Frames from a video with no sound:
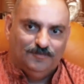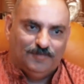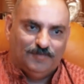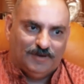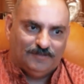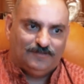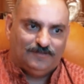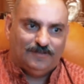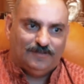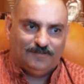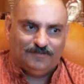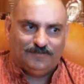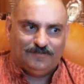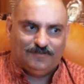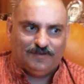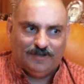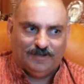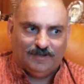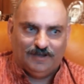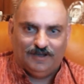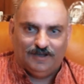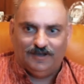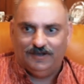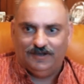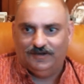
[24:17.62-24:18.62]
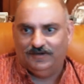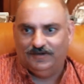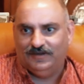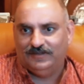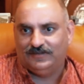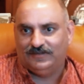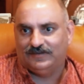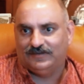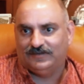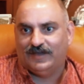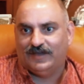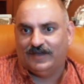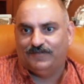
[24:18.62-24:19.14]
But it's just,
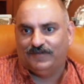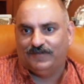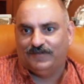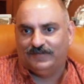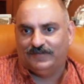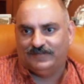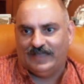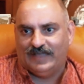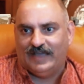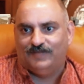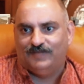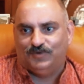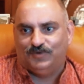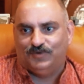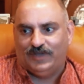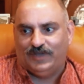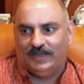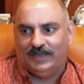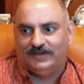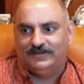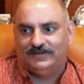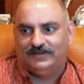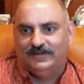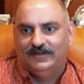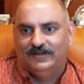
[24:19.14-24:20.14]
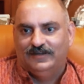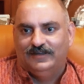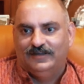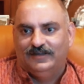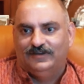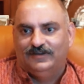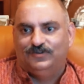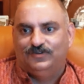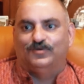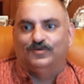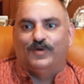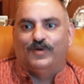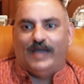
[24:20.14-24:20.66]
it's a tough exam
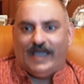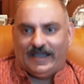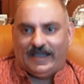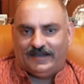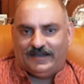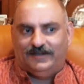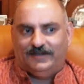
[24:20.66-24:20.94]
to crack.